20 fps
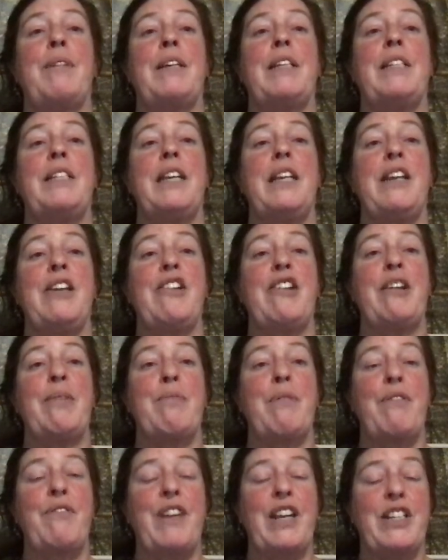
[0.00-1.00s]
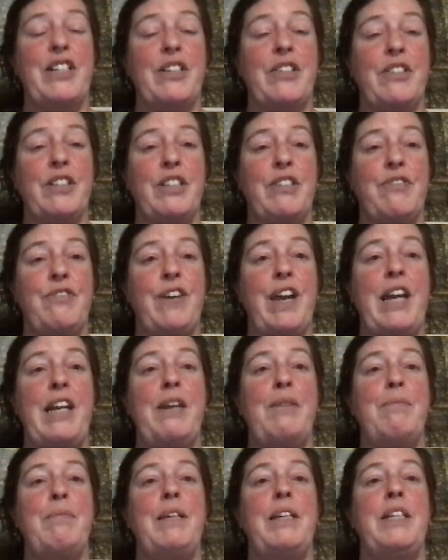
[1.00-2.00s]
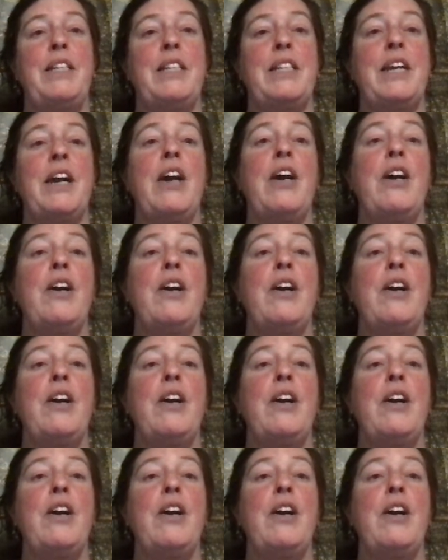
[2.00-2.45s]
continuing professional development,